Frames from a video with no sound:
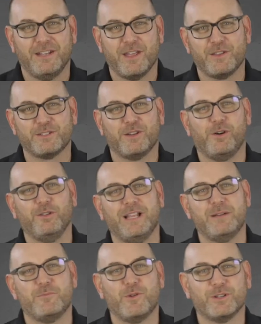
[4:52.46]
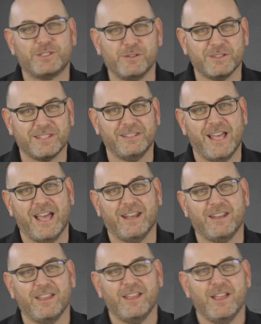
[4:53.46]
Now there's a whole lot more to it than
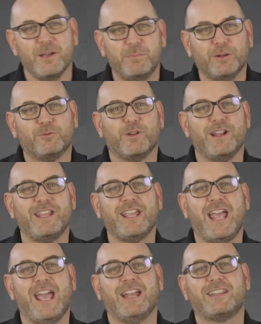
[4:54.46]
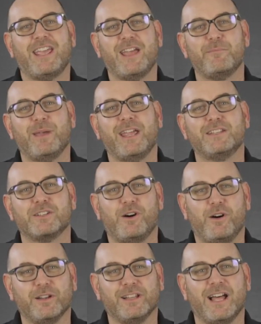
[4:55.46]
that, but running ad campaigns
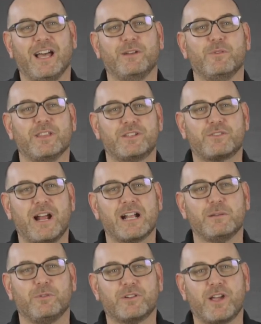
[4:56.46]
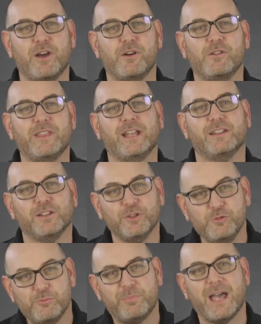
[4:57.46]
online with a trackable code that
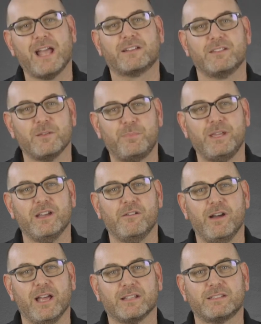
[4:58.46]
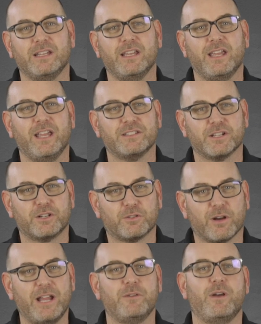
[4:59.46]
loop back to the POS is a
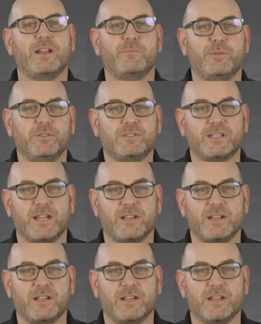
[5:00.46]
great way to boost